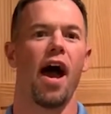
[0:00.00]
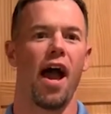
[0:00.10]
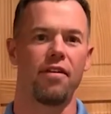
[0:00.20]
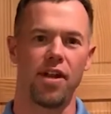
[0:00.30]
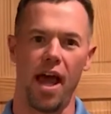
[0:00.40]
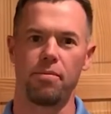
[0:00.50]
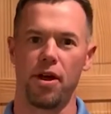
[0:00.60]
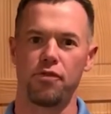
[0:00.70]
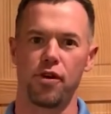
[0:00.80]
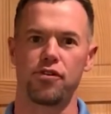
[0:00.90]
I even had
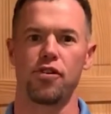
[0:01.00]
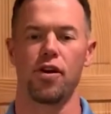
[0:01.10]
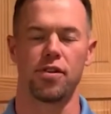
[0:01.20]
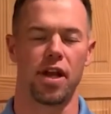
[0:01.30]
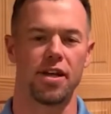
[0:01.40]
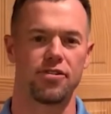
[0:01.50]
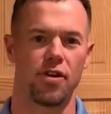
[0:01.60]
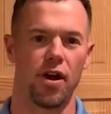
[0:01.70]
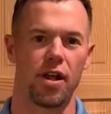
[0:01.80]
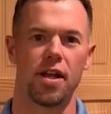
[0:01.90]
my first herd that I
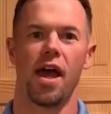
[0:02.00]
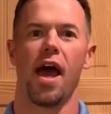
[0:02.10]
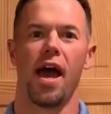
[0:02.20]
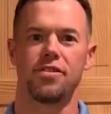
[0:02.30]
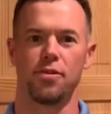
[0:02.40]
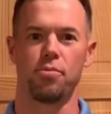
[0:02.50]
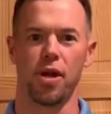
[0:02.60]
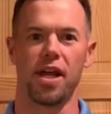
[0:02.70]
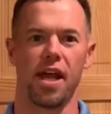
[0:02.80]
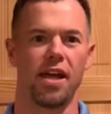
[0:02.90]
started, had some
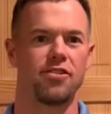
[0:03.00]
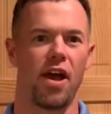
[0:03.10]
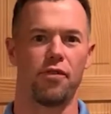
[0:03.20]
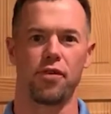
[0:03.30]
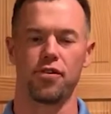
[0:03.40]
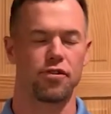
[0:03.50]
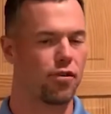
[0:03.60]
breeding age heifers.